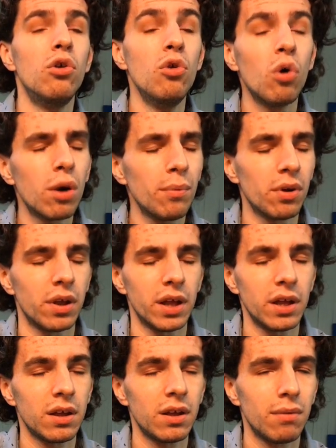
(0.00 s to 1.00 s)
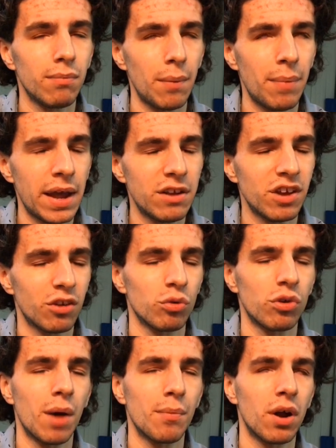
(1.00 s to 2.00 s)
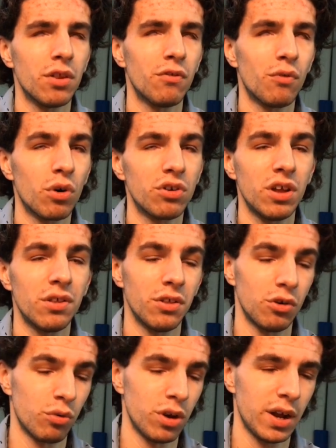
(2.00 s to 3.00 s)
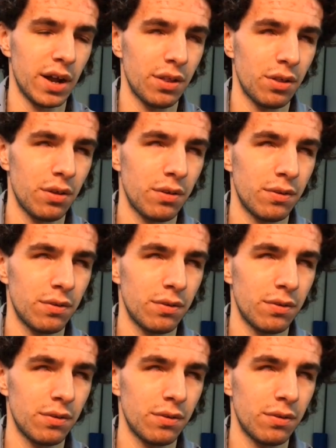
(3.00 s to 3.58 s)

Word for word: Normally, my paychecks would come around the 14th and the 29th.